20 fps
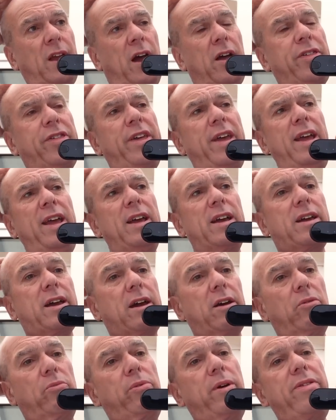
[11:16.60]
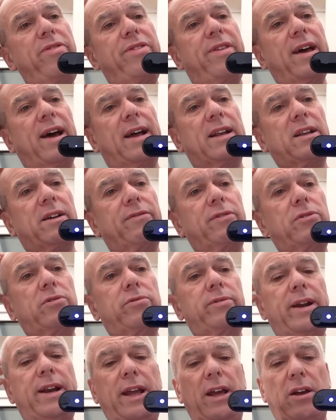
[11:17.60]
think with that, I've
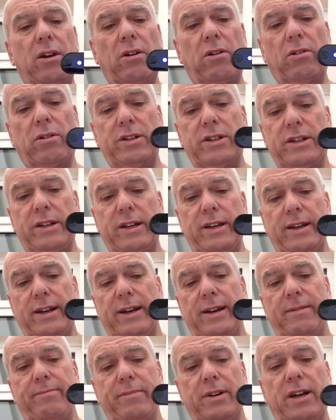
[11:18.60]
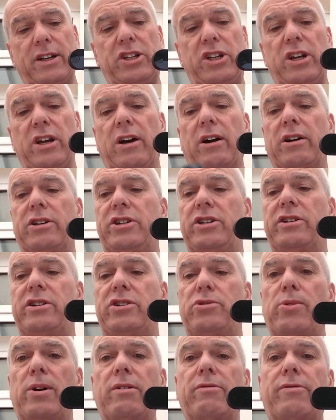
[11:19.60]
already got a charger,
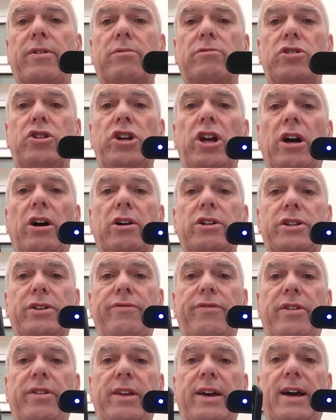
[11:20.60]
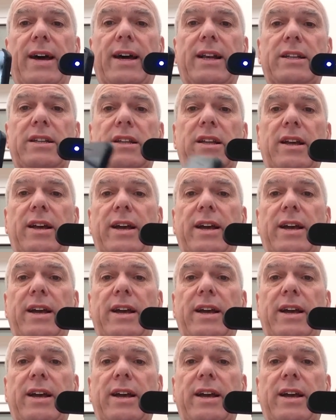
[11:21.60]
12 volt charger for that,